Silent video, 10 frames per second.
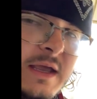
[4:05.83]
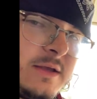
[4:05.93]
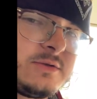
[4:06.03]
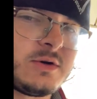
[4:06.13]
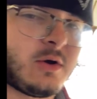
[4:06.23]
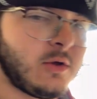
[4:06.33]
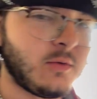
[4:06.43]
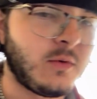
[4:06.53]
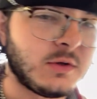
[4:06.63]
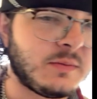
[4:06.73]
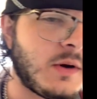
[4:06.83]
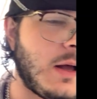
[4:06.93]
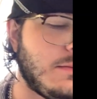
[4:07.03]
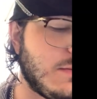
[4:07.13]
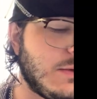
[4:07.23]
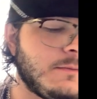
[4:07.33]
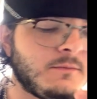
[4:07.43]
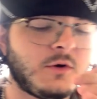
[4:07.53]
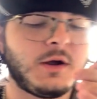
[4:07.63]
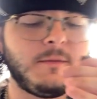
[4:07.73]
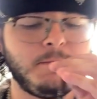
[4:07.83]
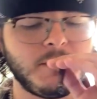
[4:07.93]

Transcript: answer to all the world's problems, right?